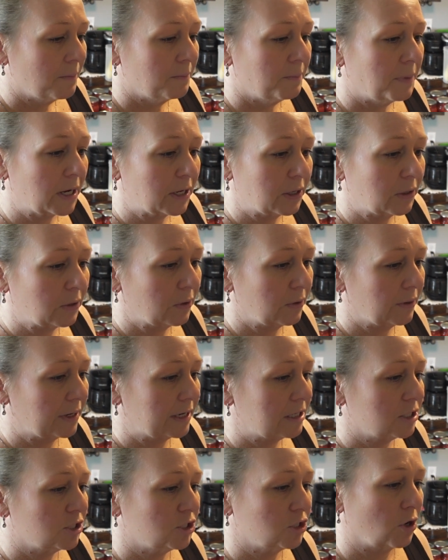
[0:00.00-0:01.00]
butter
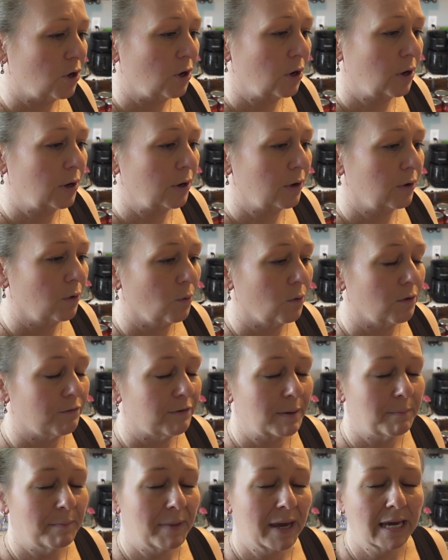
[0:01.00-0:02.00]
in a jar, or if
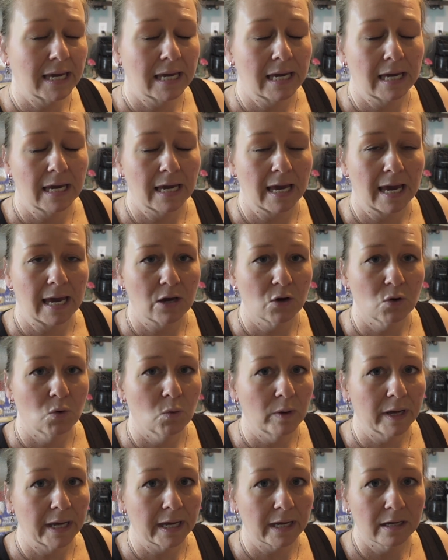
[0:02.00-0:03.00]
I'm making a
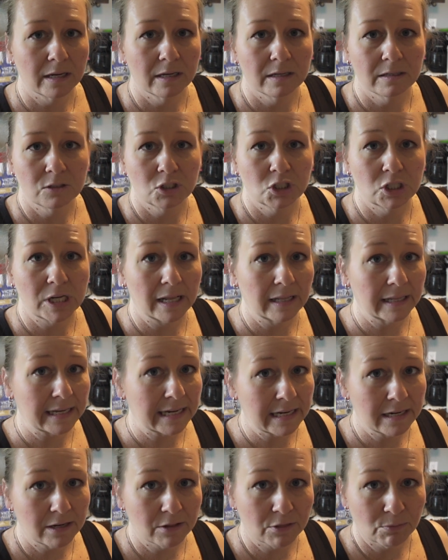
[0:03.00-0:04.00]
quick
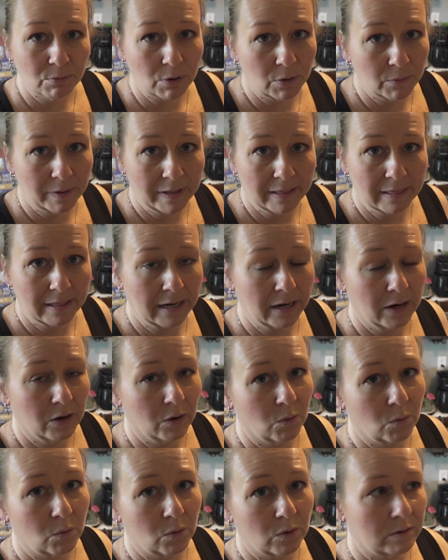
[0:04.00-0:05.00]
jelly to throw in
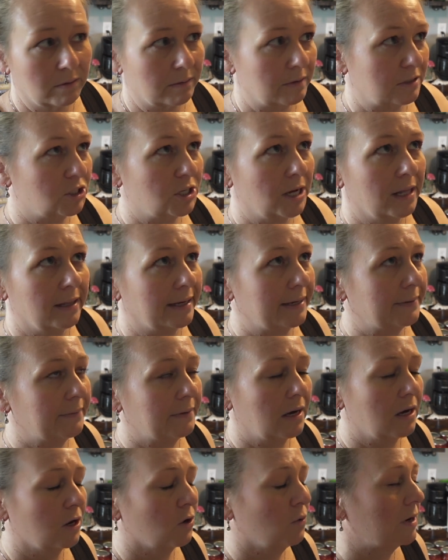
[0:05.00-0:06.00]
there, or
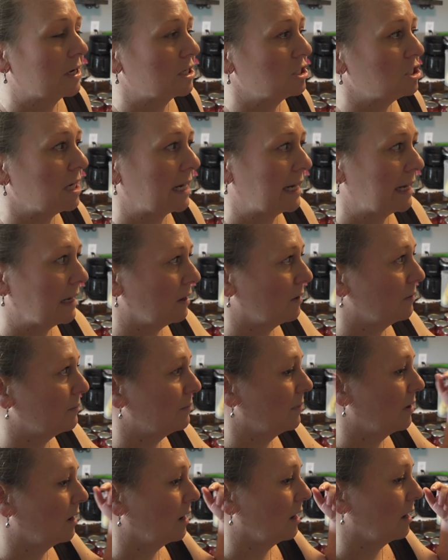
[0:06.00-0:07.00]
a quick
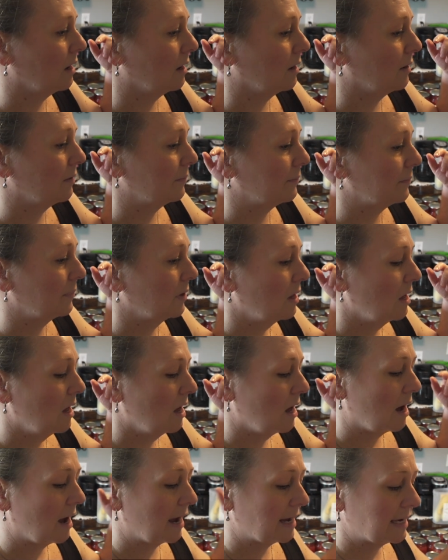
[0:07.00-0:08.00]
jam.
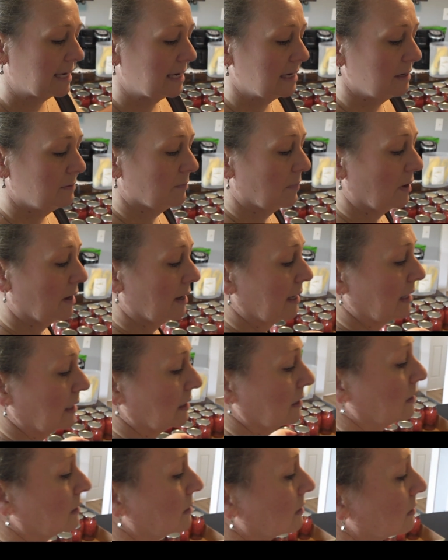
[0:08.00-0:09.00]
I keep my
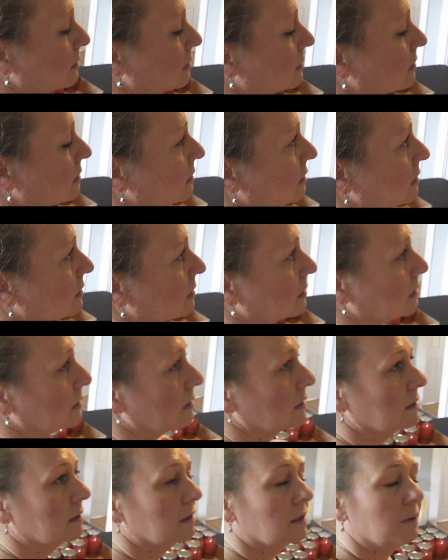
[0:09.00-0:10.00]

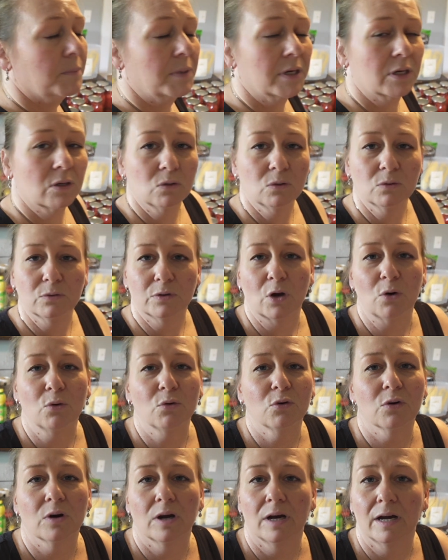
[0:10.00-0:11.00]
pickled
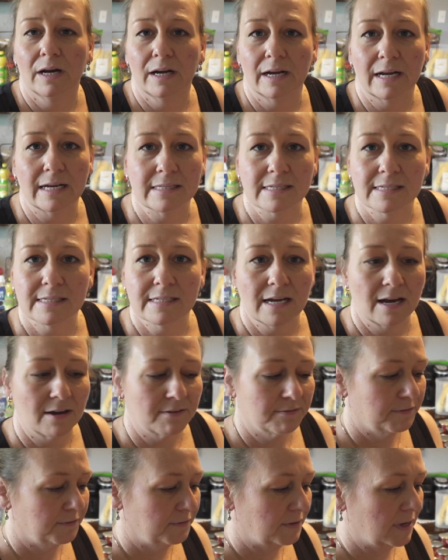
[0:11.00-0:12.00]
okra and
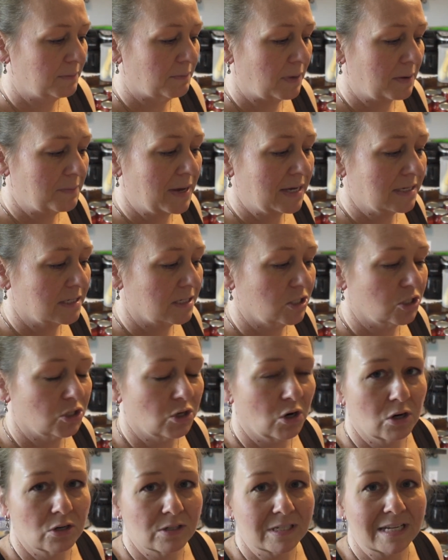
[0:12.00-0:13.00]
stuff in my mason
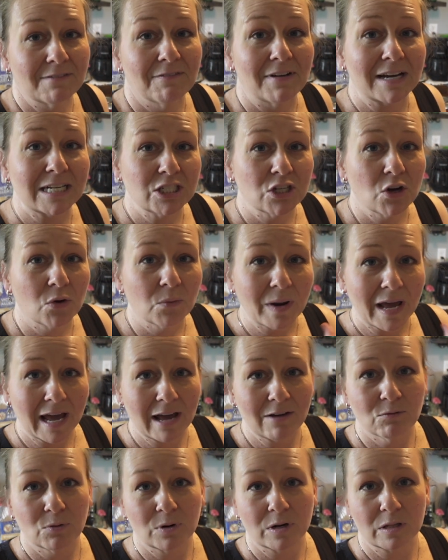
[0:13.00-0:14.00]
jars. If I don't
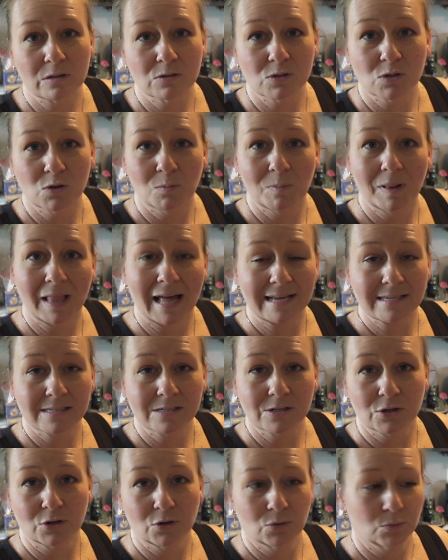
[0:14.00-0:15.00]
have one of those little
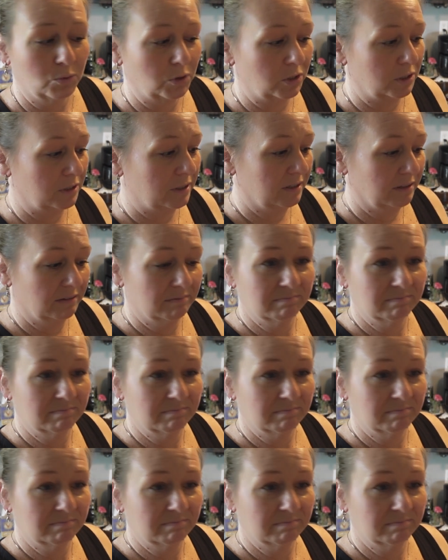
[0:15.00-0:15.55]
plastic or wood